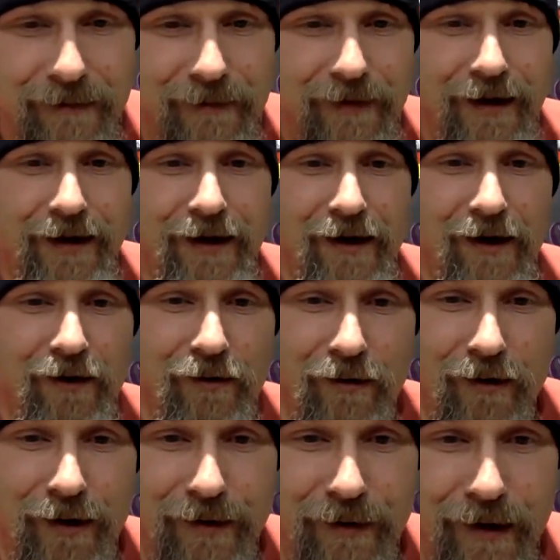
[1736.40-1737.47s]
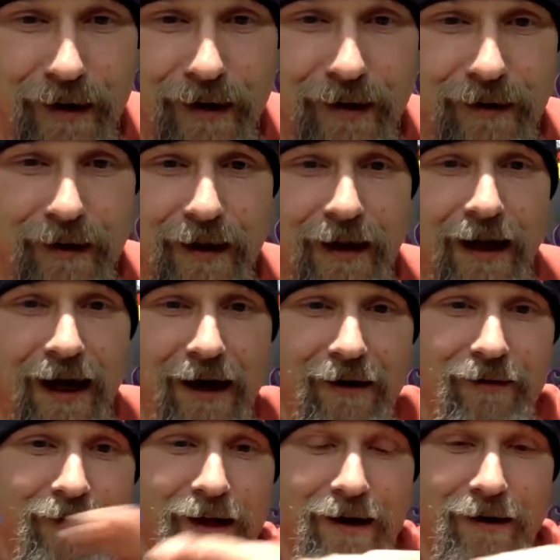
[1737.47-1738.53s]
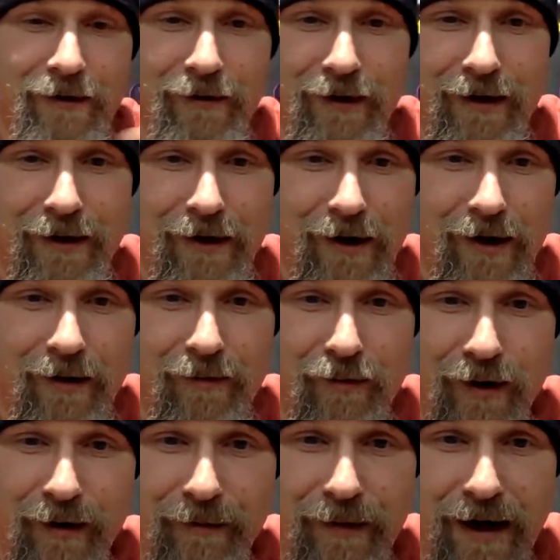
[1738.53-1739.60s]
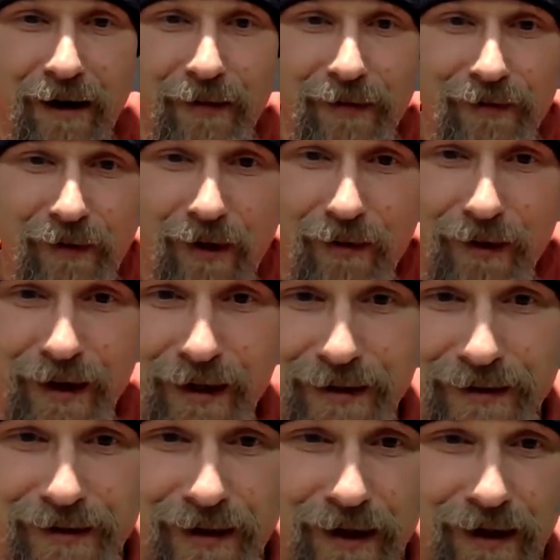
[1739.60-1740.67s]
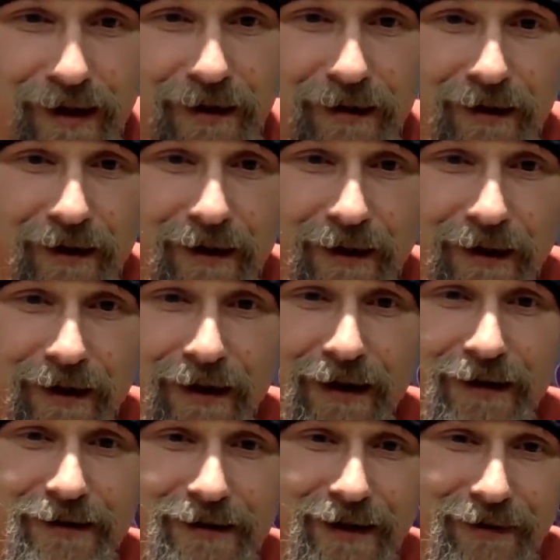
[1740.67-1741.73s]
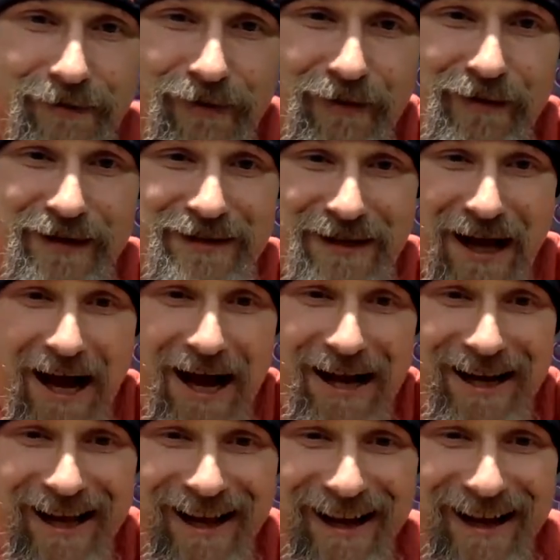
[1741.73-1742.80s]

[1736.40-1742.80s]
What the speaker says: video on how Herb went about throwing his in from the side.